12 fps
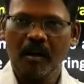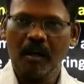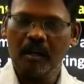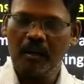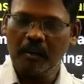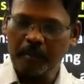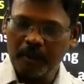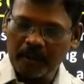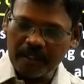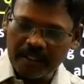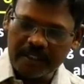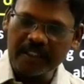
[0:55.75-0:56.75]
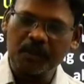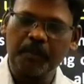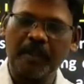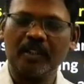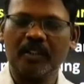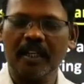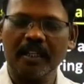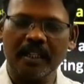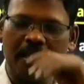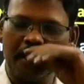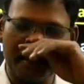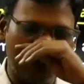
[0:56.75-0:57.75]
In this particular
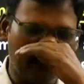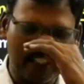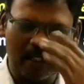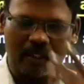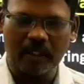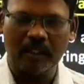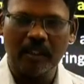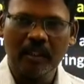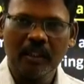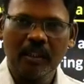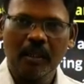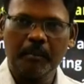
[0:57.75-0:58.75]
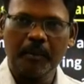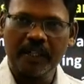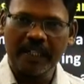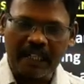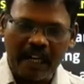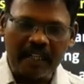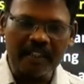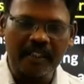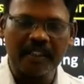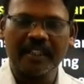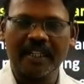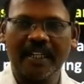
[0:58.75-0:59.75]
union, regarding
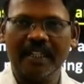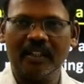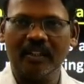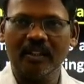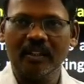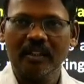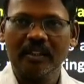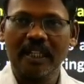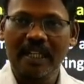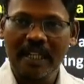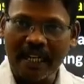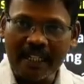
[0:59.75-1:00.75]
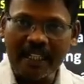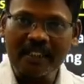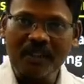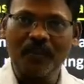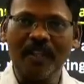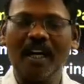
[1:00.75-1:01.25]
the trade, the countries will